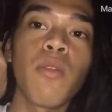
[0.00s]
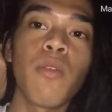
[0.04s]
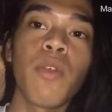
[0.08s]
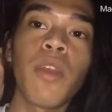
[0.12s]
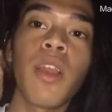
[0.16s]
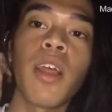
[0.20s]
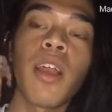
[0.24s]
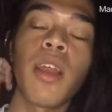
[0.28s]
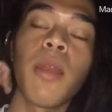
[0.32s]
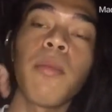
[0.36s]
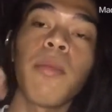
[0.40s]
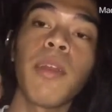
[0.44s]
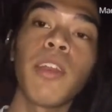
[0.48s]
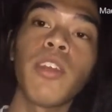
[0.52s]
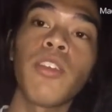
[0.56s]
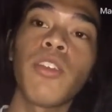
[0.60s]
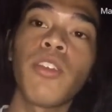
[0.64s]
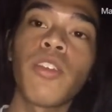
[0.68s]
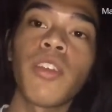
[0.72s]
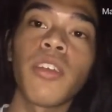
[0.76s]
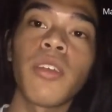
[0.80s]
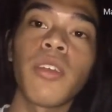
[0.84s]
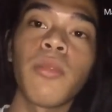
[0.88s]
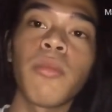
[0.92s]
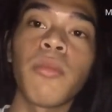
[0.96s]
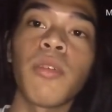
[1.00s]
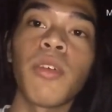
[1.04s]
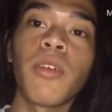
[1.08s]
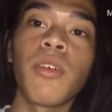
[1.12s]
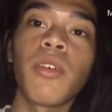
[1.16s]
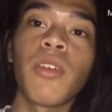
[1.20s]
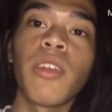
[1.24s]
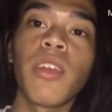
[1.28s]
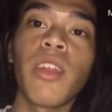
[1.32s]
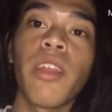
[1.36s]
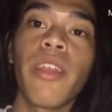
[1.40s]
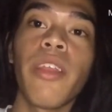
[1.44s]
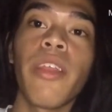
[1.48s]
walang laman yung tiyan mo.
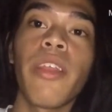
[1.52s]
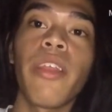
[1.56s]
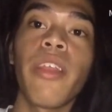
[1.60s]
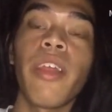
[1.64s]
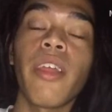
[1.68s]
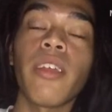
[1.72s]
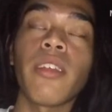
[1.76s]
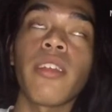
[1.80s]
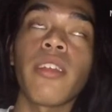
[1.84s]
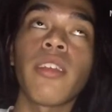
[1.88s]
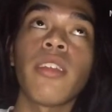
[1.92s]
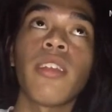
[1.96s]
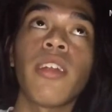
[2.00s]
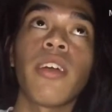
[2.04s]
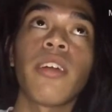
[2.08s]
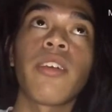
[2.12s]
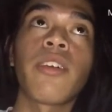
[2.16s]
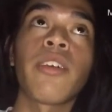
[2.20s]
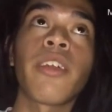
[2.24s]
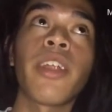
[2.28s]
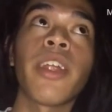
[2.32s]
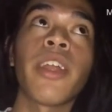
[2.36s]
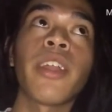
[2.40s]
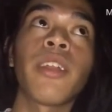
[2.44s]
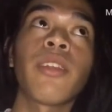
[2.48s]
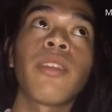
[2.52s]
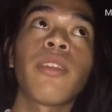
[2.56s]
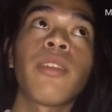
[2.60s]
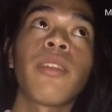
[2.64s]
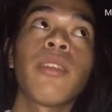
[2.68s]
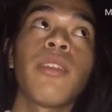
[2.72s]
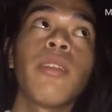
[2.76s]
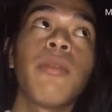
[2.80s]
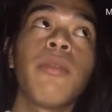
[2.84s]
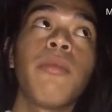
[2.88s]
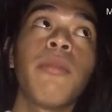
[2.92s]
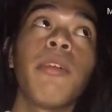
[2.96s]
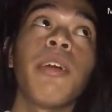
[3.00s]
That's not right,
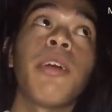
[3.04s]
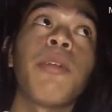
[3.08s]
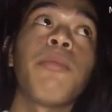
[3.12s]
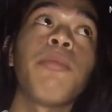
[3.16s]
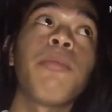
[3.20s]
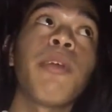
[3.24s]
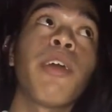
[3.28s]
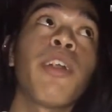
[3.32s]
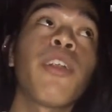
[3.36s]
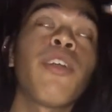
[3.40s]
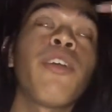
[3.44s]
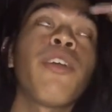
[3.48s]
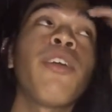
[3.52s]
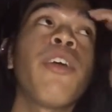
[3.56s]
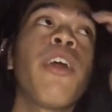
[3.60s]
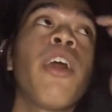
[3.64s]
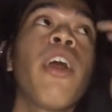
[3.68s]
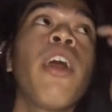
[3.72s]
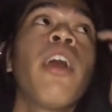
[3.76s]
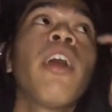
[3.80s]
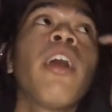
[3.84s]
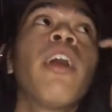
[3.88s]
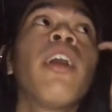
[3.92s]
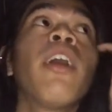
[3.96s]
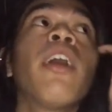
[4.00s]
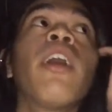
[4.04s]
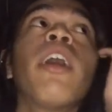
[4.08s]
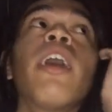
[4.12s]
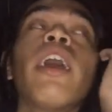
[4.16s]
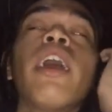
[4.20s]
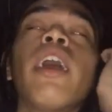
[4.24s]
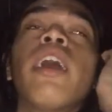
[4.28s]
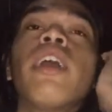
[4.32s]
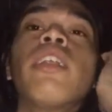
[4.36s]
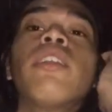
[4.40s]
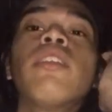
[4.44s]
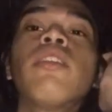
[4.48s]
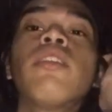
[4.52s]
di ba? Pero,
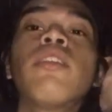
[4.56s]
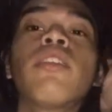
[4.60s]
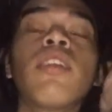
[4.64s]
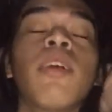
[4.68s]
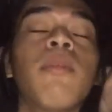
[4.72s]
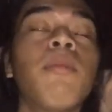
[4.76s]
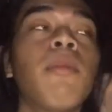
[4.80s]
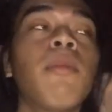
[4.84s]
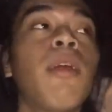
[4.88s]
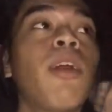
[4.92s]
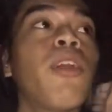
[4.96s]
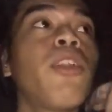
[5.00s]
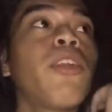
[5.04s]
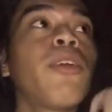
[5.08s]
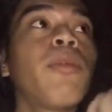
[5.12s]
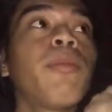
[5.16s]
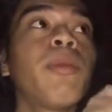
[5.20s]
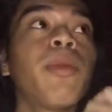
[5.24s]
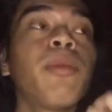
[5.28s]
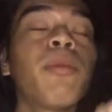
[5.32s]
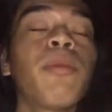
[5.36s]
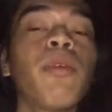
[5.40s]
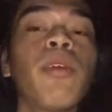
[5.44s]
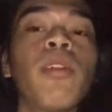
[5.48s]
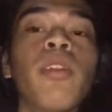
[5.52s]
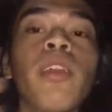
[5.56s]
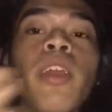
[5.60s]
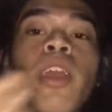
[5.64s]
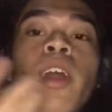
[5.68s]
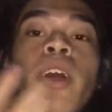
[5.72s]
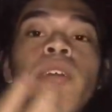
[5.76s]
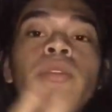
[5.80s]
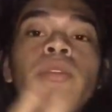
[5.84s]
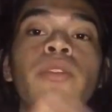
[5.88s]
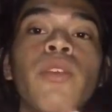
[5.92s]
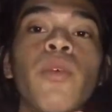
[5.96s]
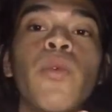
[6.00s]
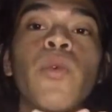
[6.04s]
and some other people, they
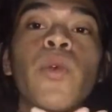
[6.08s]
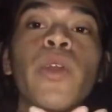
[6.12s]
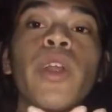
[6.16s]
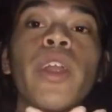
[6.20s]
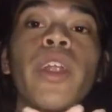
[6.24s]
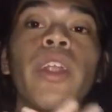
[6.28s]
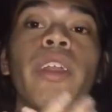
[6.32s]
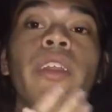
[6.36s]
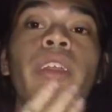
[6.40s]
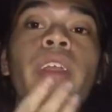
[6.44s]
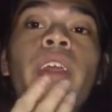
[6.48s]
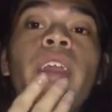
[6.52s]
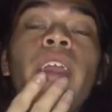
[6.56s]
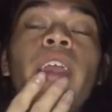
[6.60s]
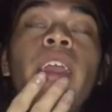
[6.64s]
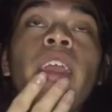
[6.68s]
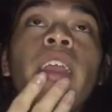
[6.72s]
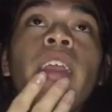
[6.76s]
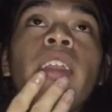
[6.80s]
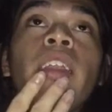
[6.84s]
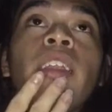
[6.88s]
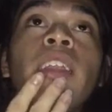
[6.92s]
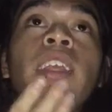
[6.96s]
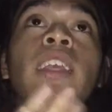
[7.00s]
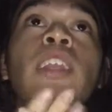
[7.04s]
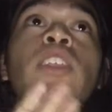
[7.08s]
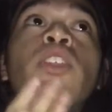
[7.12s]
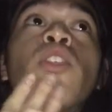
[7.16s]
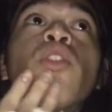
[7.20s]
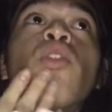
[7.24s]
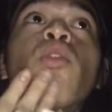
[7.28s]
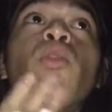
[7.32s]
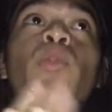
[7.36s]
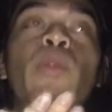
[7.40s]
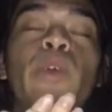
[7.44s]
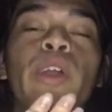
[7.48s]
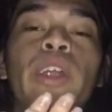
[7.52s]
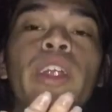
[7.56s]
have to work. They need
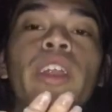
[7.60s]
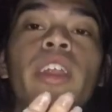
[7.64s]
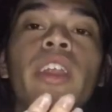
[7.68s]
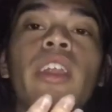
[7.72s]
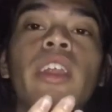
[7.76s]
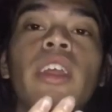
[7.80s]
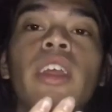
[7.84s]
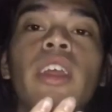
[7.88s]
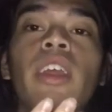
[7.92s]
to work.